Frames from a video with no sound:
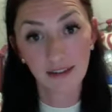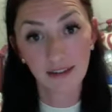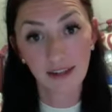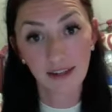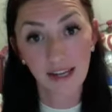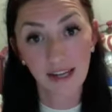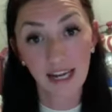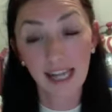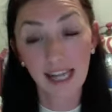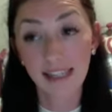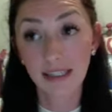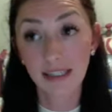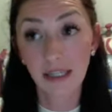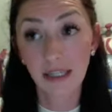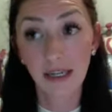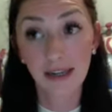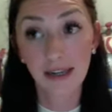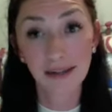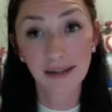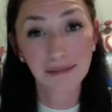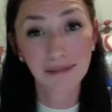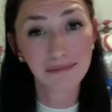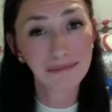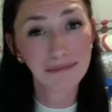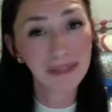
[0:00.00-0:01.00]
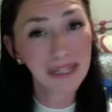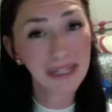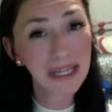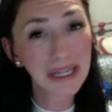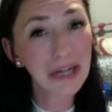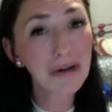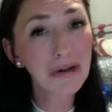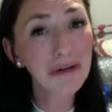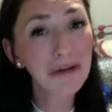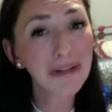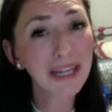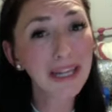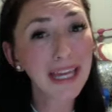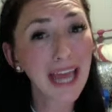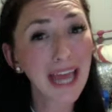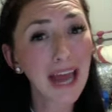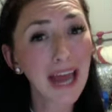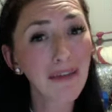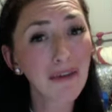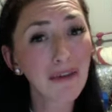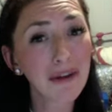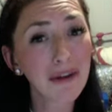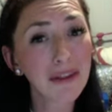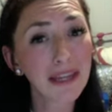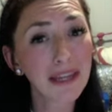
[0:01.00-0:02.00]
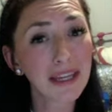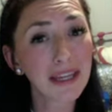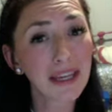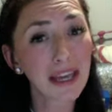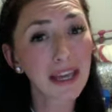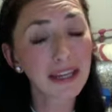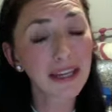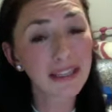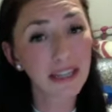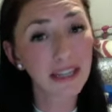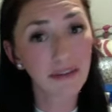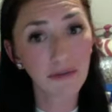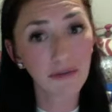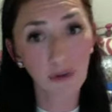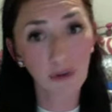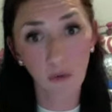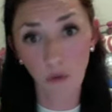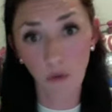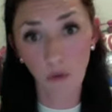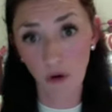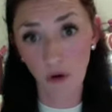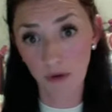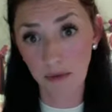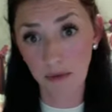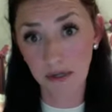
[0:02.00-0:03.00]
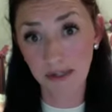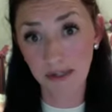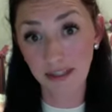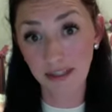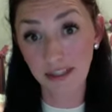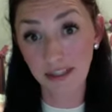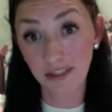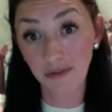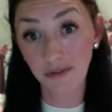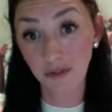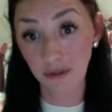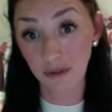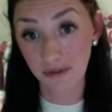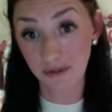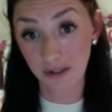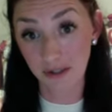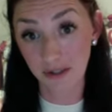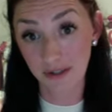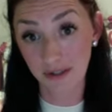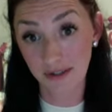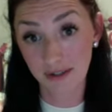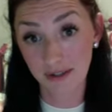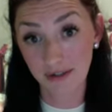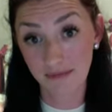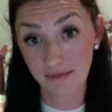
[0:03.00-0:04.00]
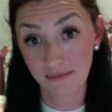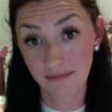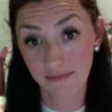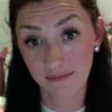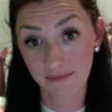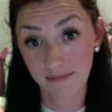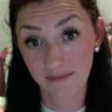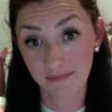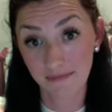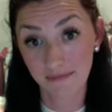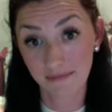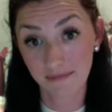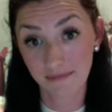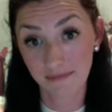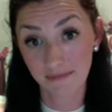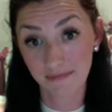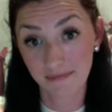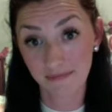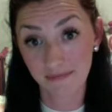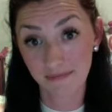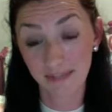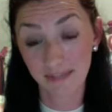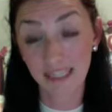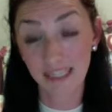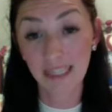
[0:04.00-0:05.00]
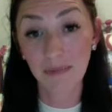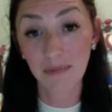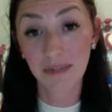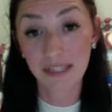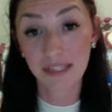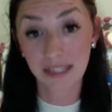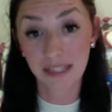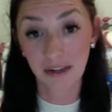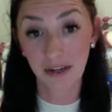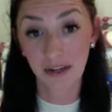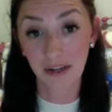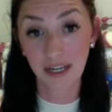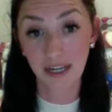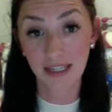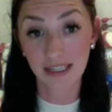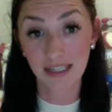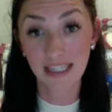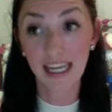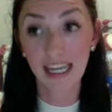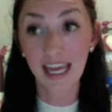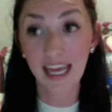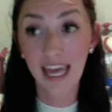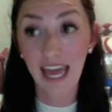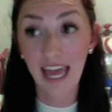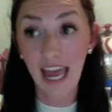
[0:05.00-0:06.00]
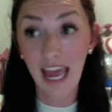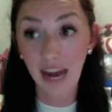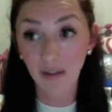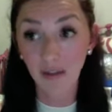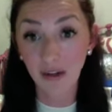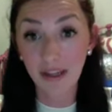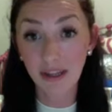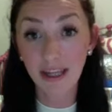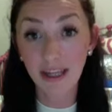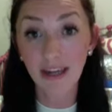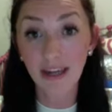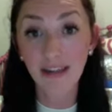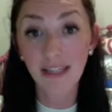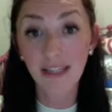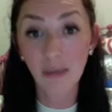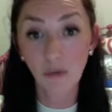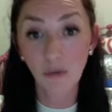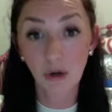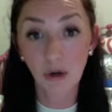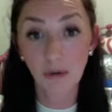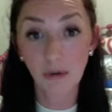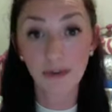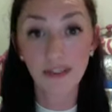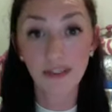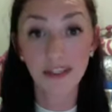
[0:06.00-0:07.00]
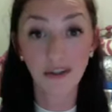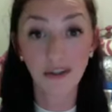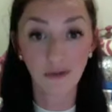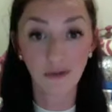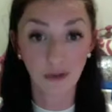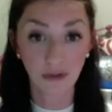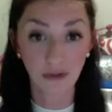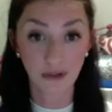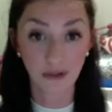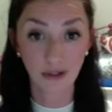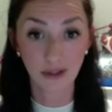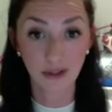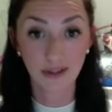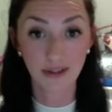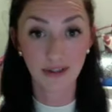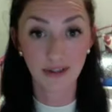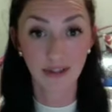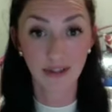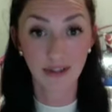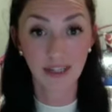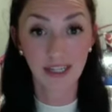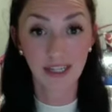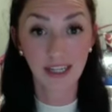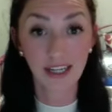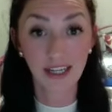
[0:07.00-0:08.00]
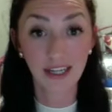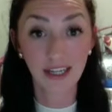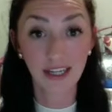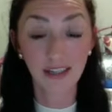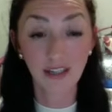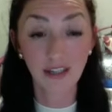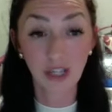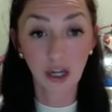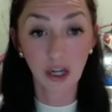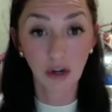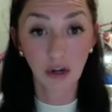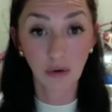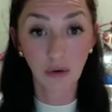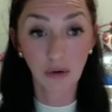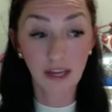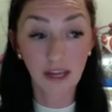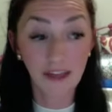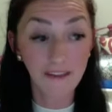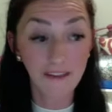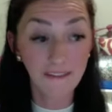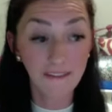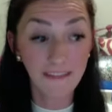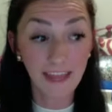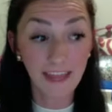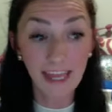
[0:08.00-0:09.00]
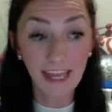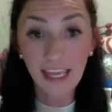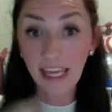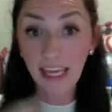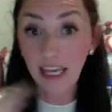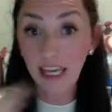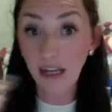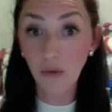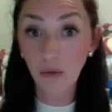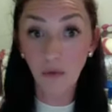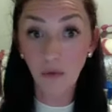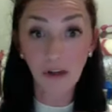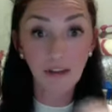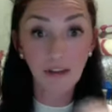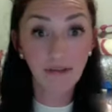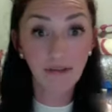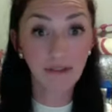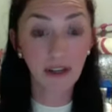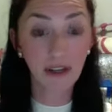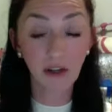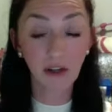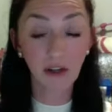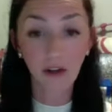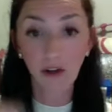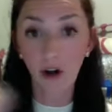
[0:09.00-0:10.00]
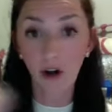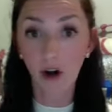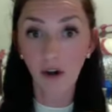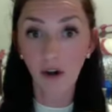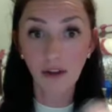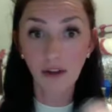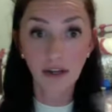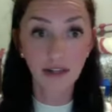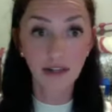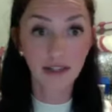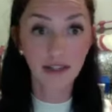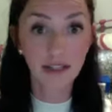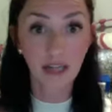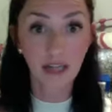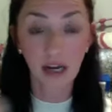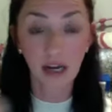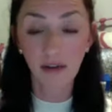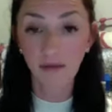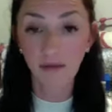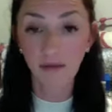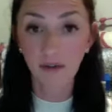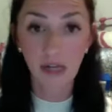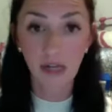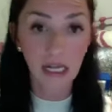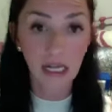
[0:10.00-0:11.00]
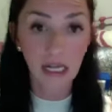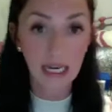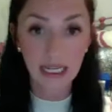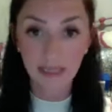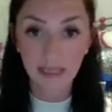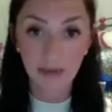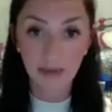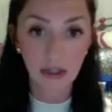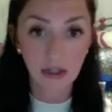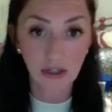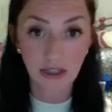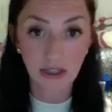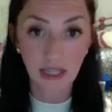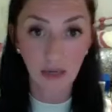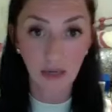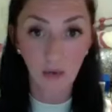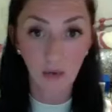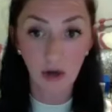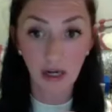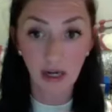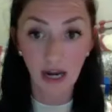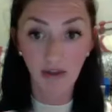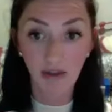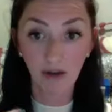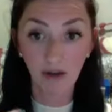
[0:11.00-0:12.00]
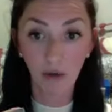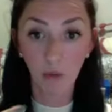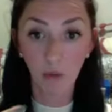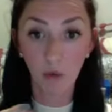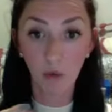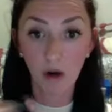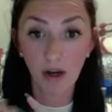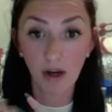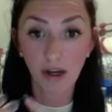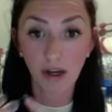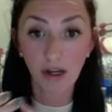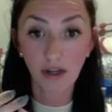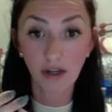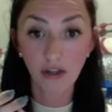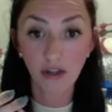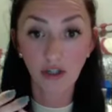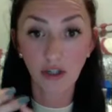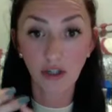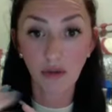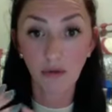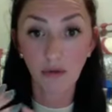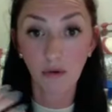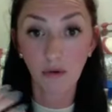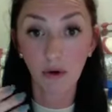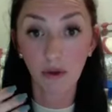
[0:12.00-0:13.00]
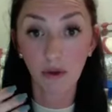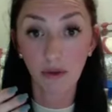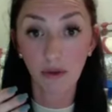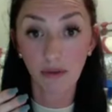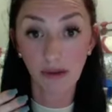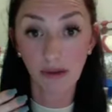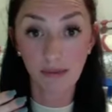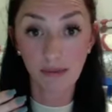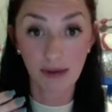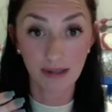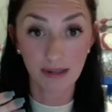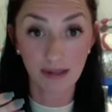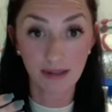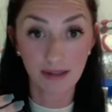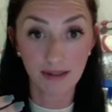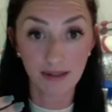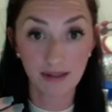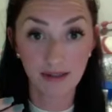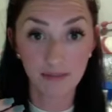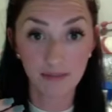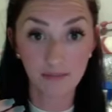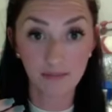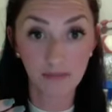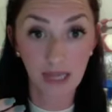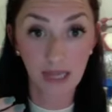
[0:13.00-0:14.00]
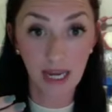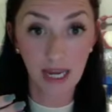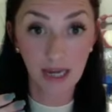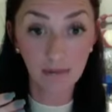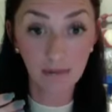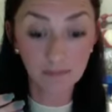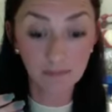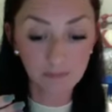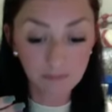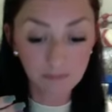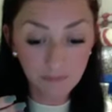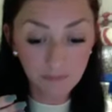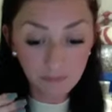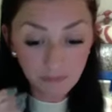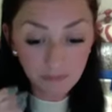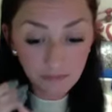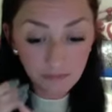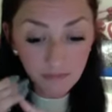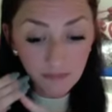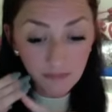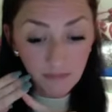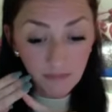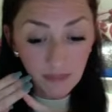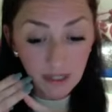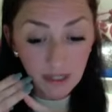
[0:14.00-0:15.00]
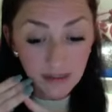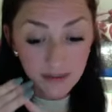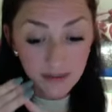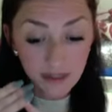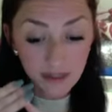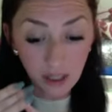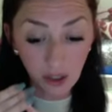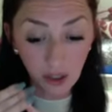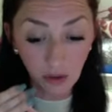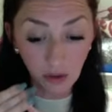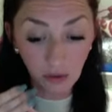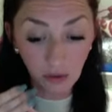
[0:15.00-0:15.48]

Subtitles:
It's literally everything except for warmers and diffusers. Let's be serious. Everything except warmers and diffusers. So they can refill all their stuff as much as they want every 1, 2, or 3 months. Okay. So